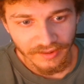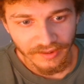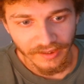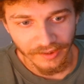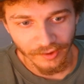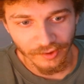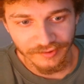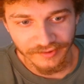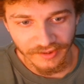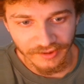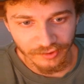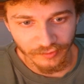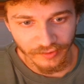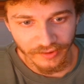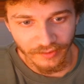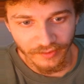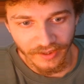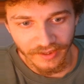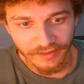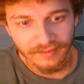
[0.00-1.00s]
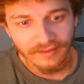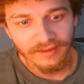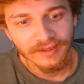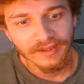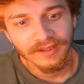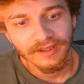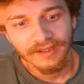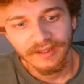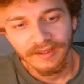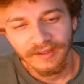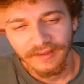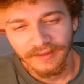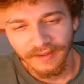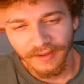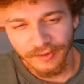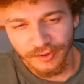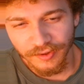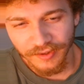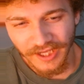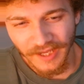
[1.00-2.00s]
your sensory unit,
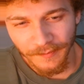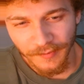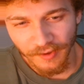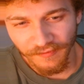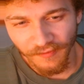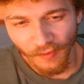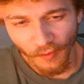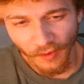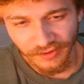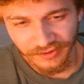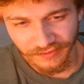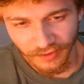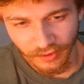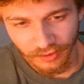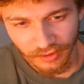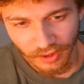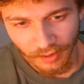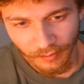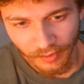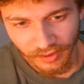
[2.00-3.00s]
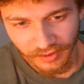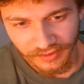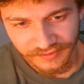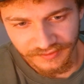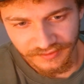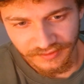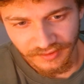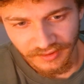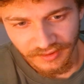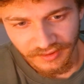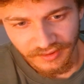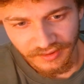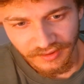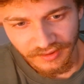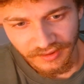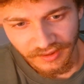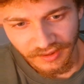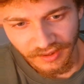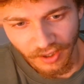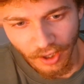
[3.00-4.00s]
could you keep your focus on the claw marks?
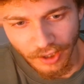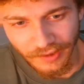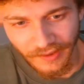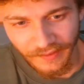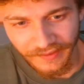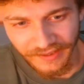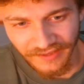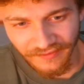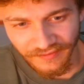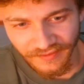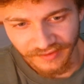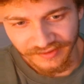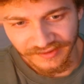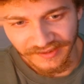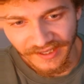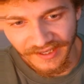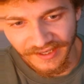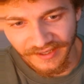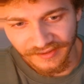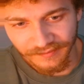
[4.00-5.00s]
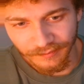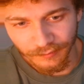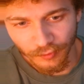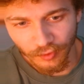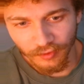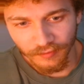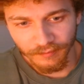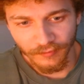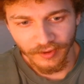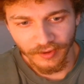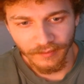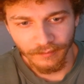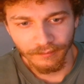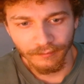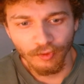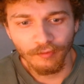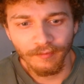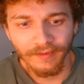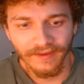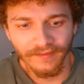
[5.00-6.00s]
Call out even the slightest
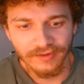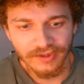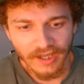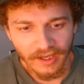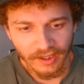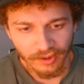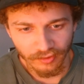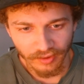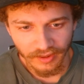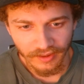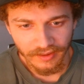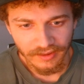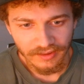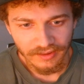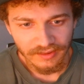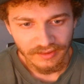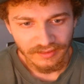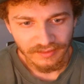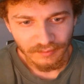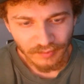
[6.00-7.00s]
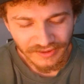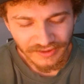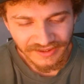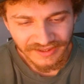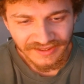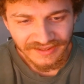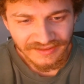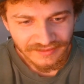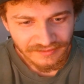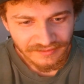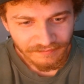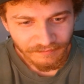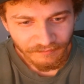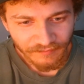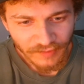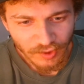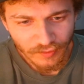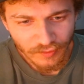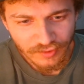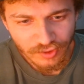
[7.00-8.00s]
movement of chakra. What the?
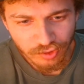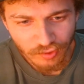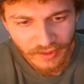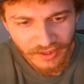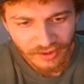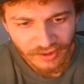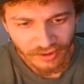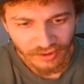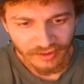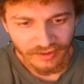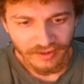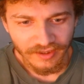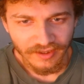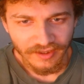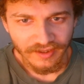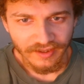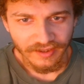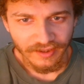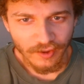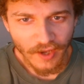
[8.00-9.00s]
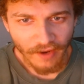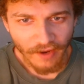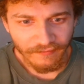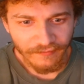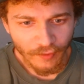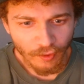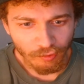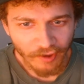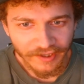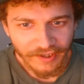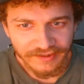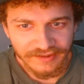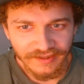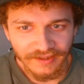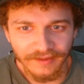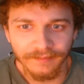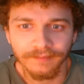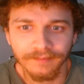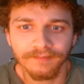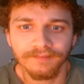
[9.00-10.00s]
You're a traitor! You have no right to...